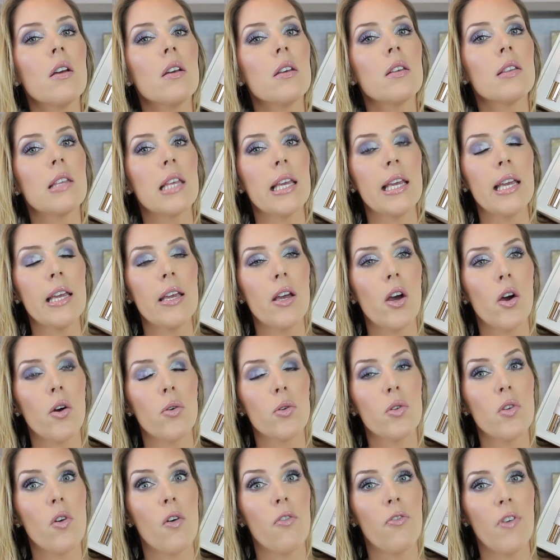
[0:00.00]

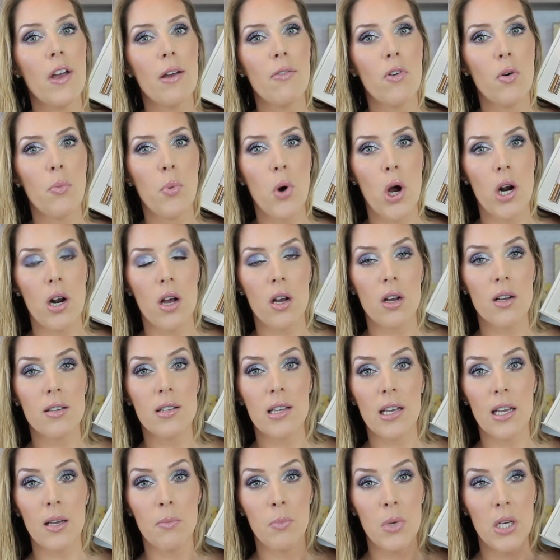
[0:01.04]
CEO's favorite product because
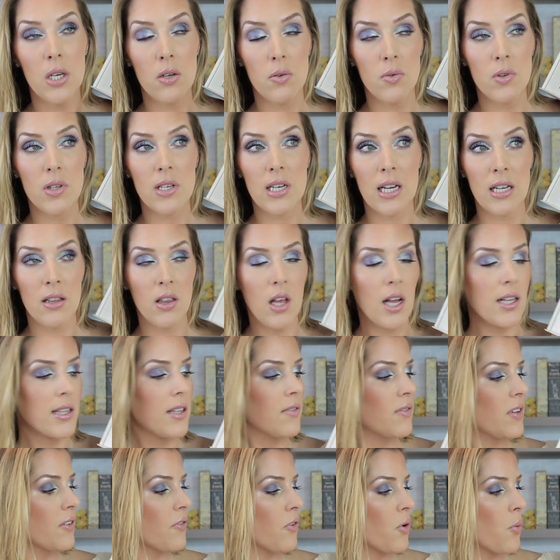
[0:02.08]
it can be used in lots
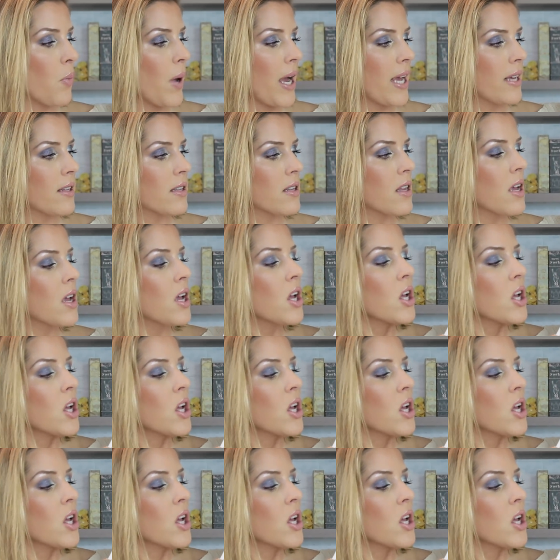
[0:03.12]
of different ways.